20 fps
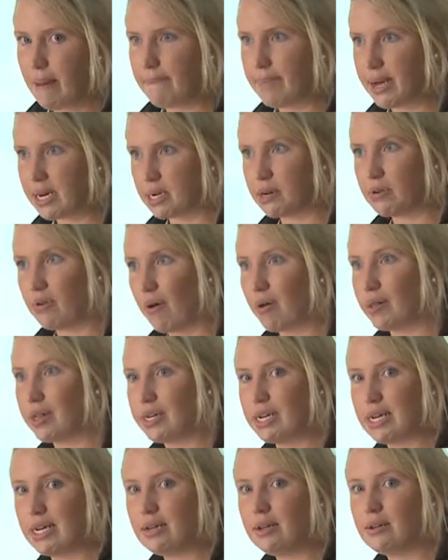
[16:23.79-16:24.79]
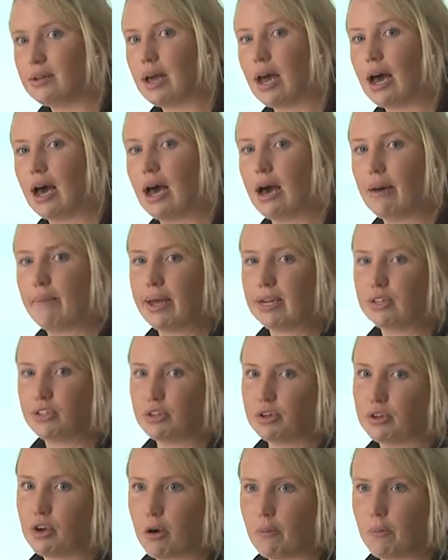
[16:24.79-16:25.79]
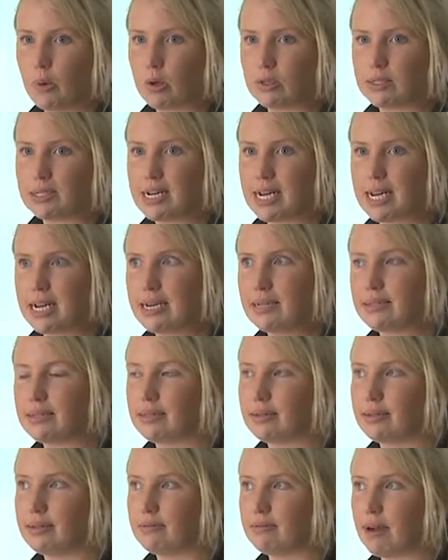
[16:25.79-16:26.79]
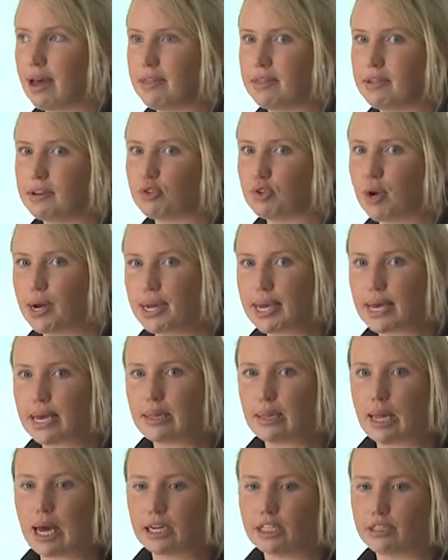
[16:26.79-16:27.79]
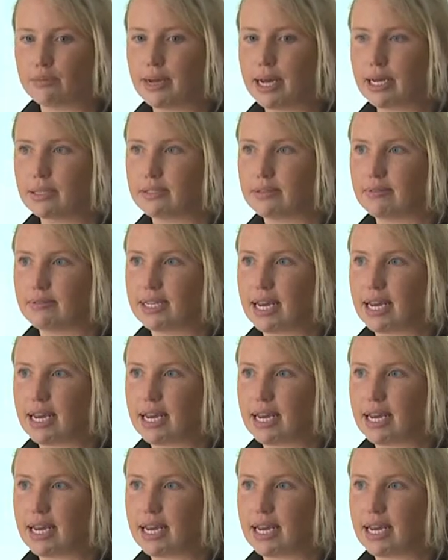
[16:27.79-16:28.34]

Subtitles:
better quality, and do compost teas rather than trying to get large amounts of,